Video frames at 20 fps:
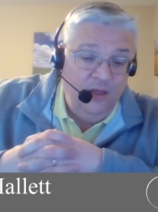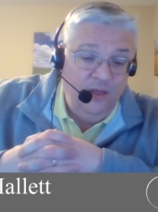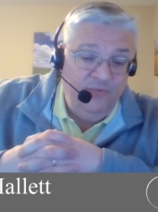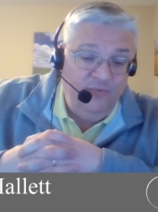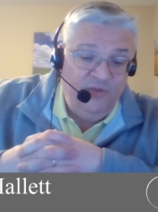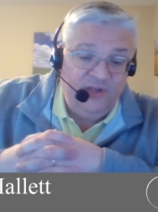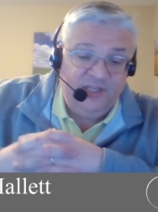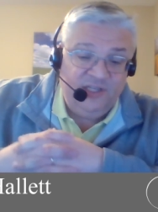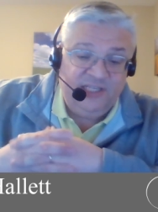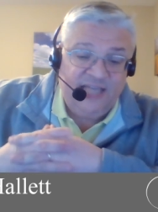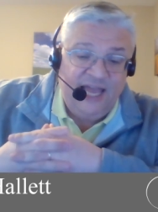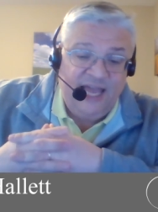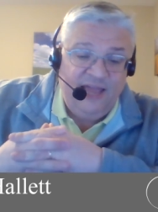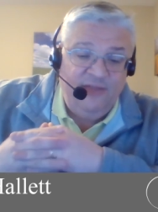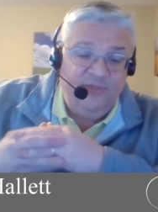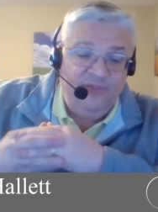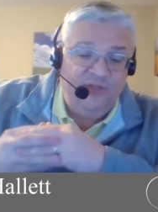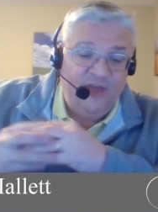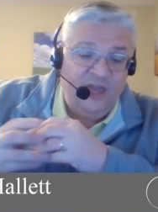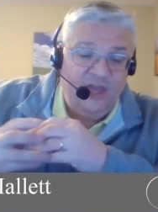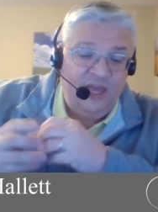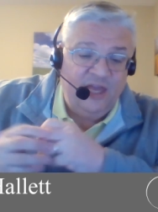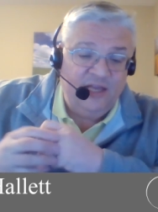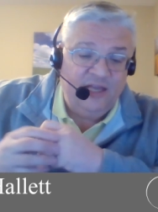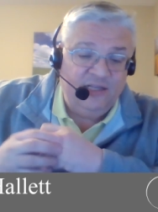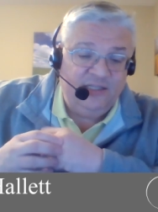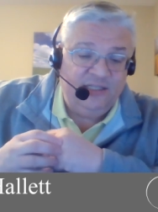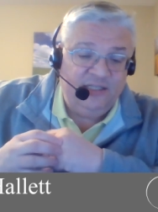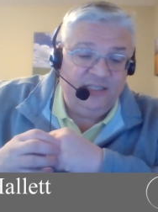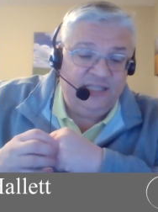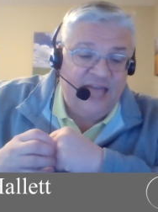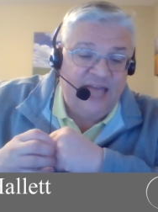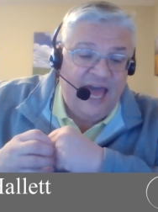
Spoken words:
The second thing is